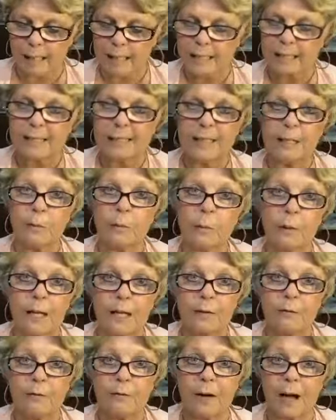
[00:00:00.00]
and it's in
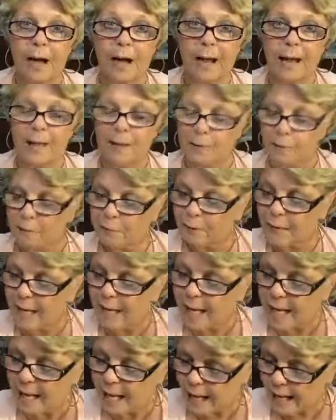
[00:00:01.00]
week five,
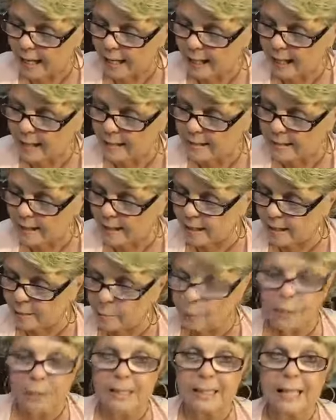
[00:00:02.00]
and uh,
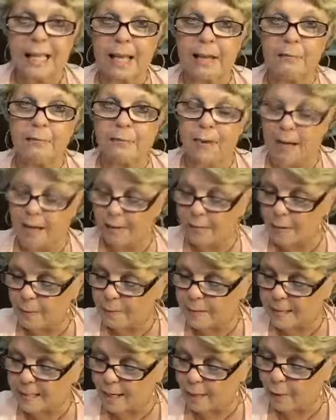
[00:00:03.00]
or it's day five.
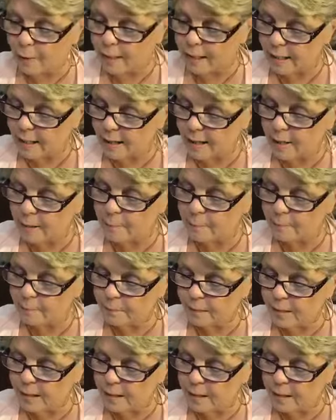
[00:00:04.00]
I'm sorry, um,
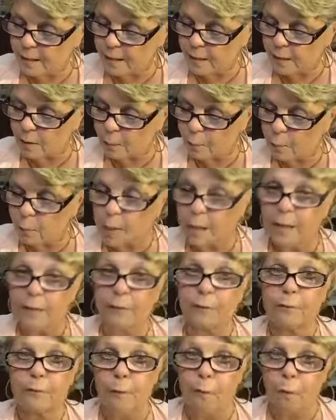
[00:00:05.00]
in
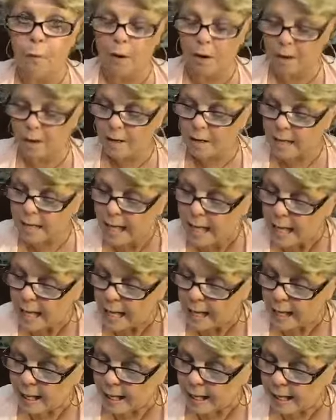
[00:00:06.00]
week four,
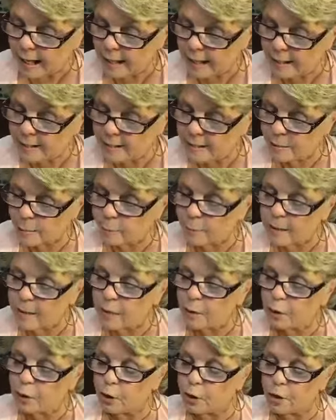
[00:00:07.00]
and
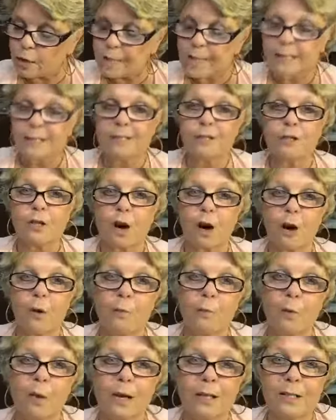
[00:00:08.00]
we looked at
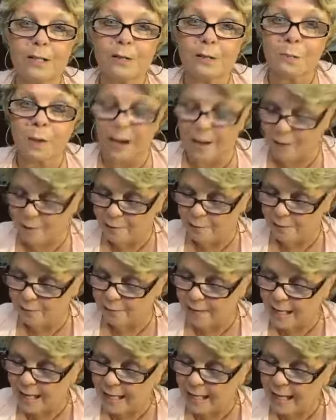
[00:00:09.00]
Psalm 112
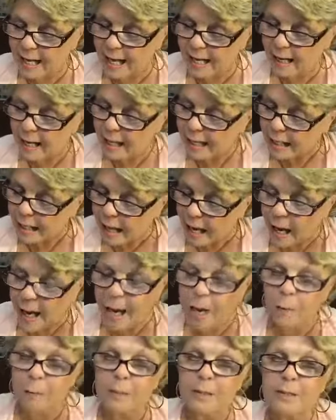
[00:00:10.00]
and and
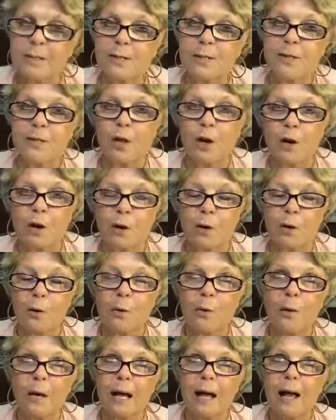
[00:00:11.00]
I was
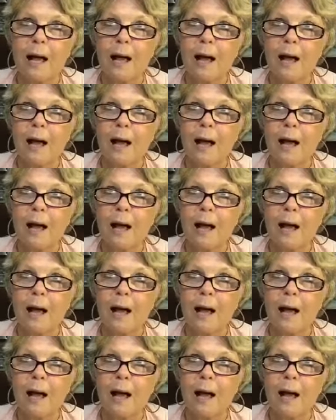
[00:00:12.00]
so